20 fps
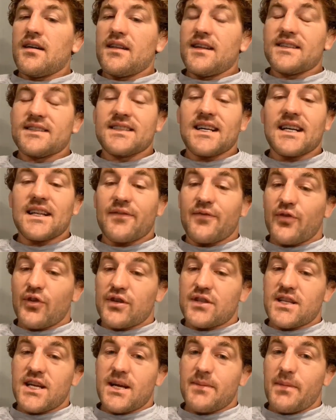This is not the
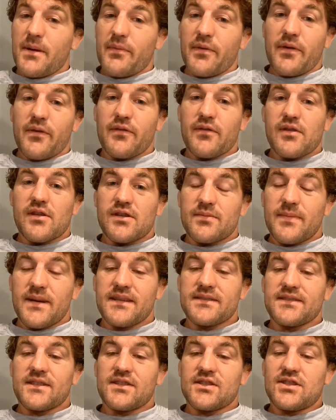first time I've given you this
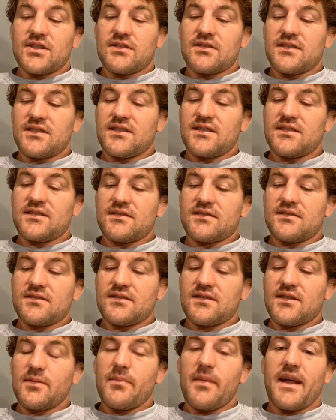message. This
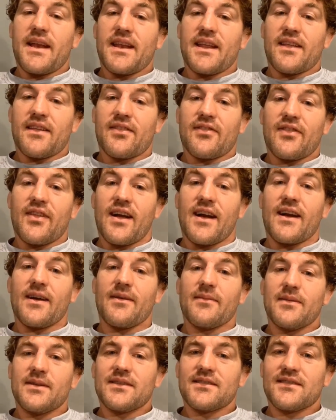is the manyth
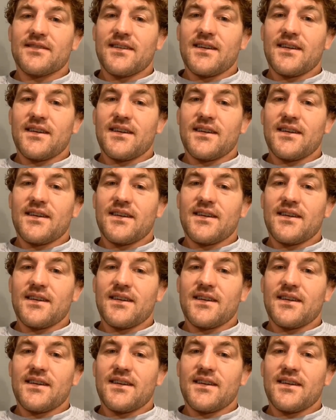time.